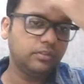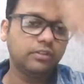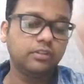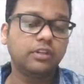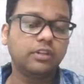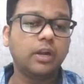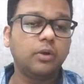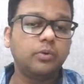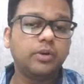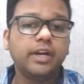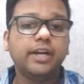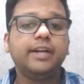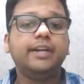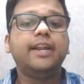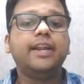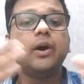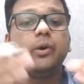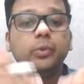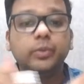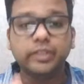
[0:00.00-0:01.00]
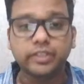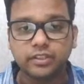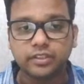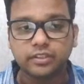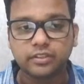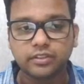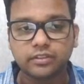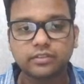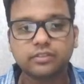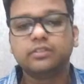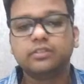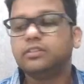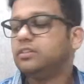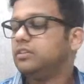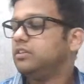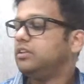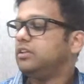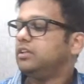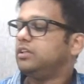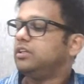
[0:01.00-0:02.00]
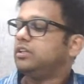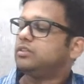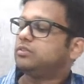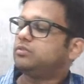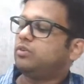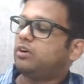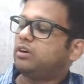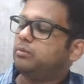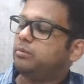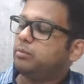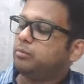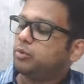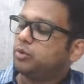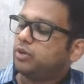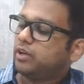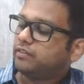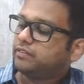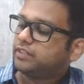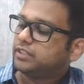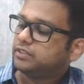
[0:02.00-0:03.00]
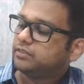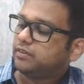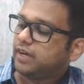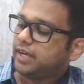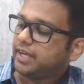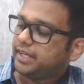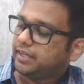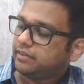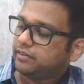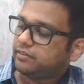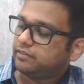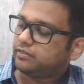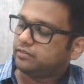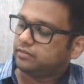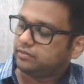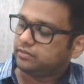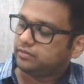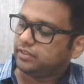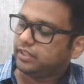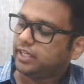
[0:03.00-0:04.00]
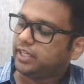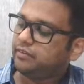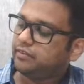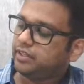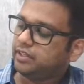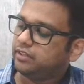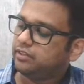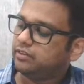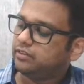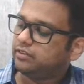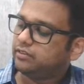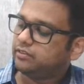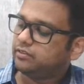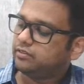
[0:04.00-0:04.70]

Rounded down. So what will be mode of this Y? Anyone?